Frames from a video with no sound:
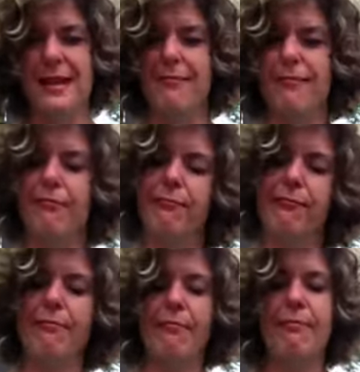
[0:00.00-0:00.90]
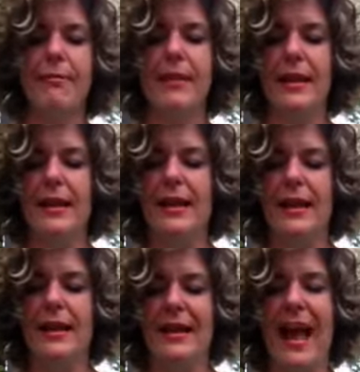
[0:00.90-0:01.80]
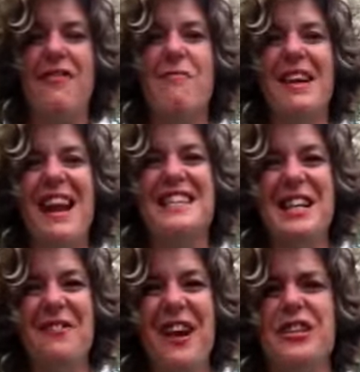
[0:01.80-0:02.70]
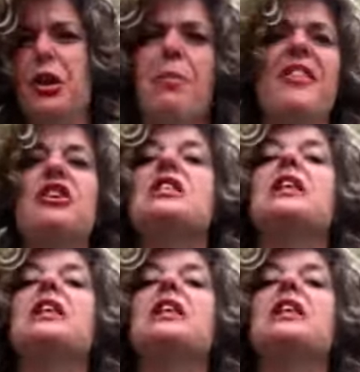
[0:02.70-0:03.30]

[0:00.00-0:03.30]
and have been identified so, but there's